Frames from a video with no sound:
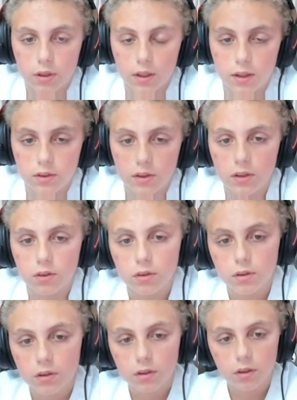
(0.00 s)
and
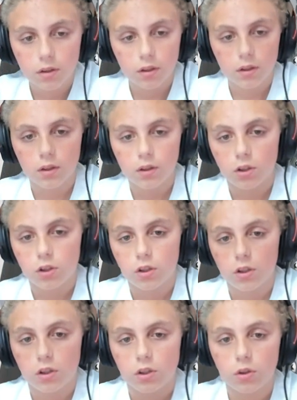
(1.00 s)
here
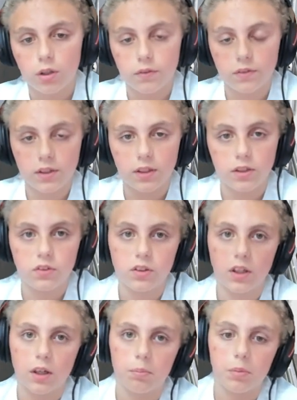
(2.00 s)
you have the
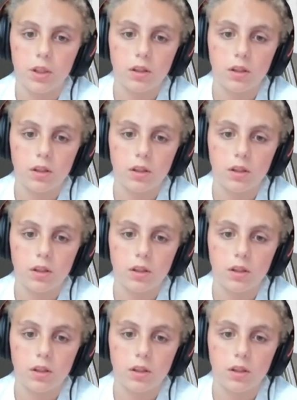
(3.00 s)
ECM.